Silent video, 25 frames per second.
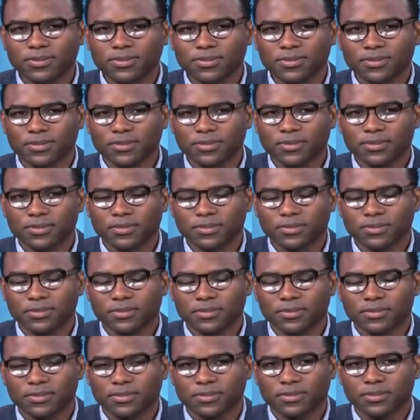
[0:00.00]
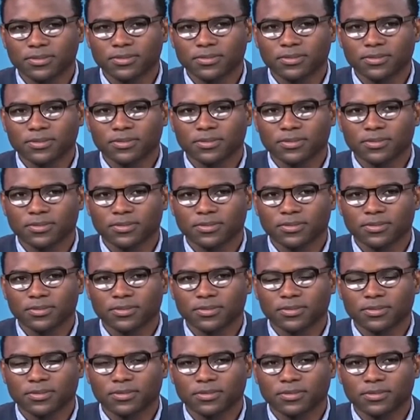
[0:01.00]

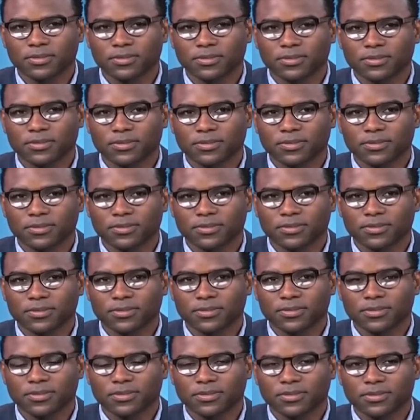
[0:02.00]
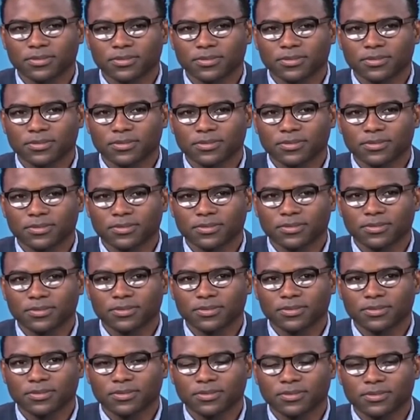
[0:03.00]

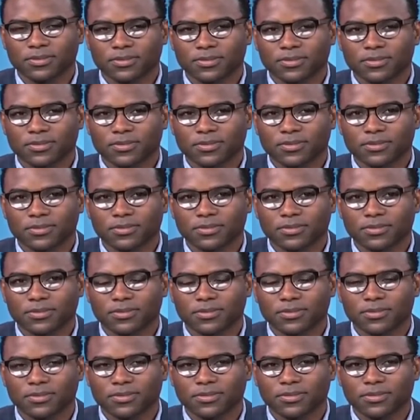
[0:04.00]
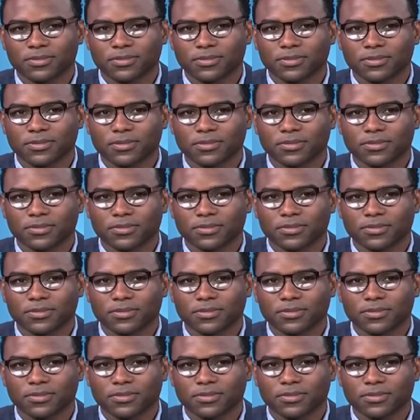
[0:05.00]
(silent)